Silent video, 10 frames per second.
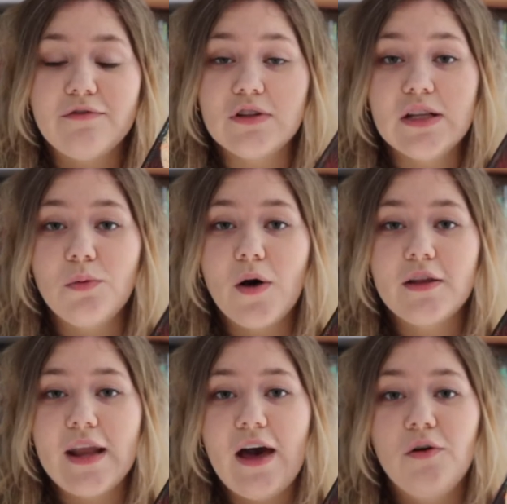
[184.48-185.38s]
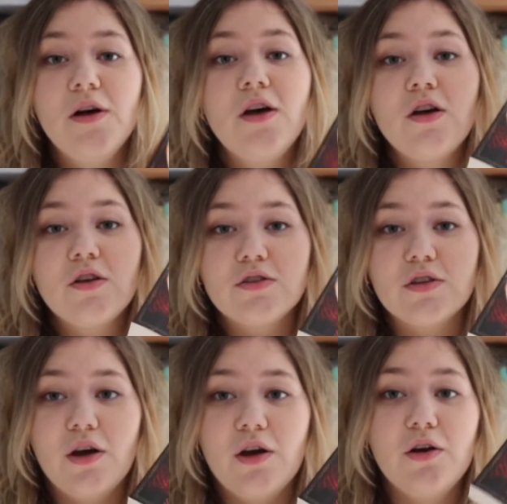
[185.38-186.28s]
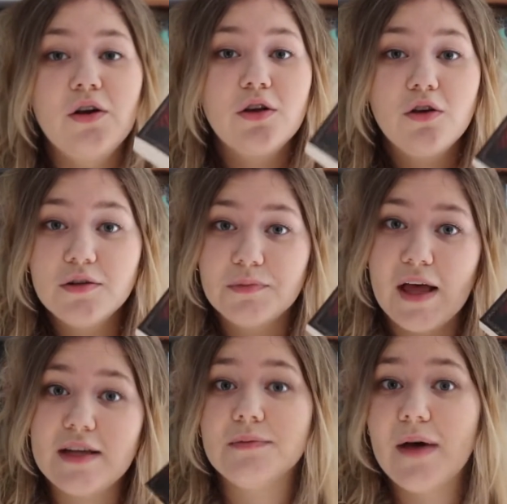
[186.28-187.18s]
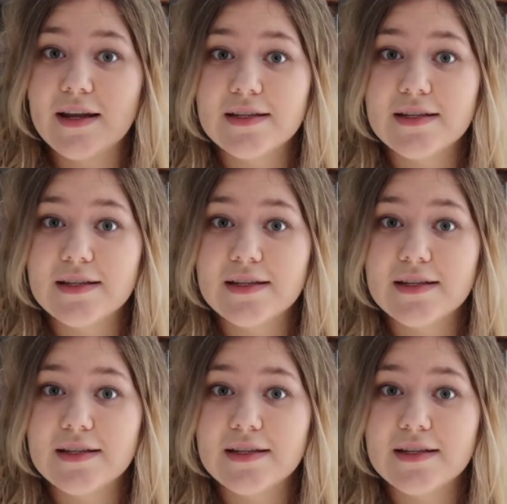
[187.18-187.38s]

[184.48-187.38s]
for a little while now, so Godblind by Anna